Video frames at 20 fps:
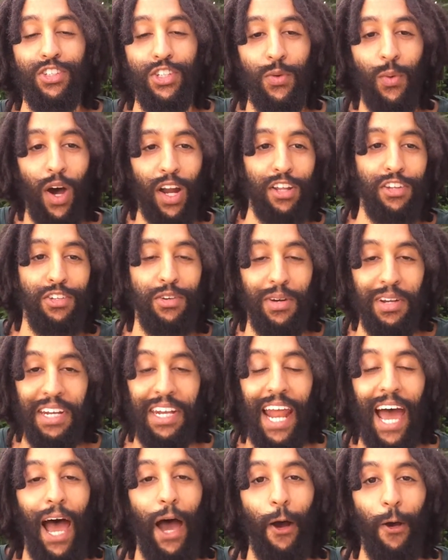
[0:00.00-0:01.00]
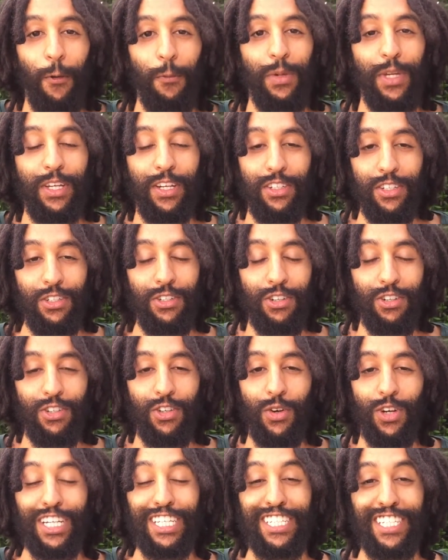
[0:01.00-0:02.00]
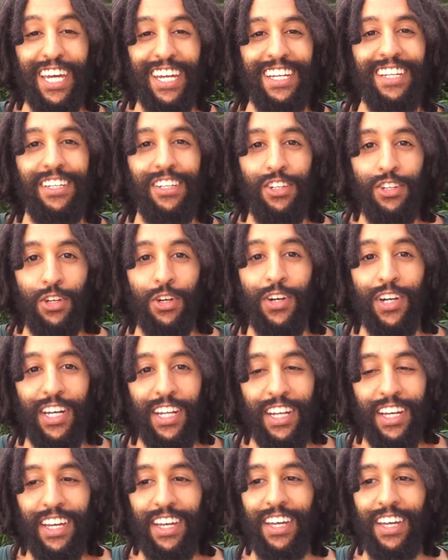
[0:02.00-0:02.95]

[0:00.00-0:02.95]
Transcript: You want to do it now because you're so excited to do it.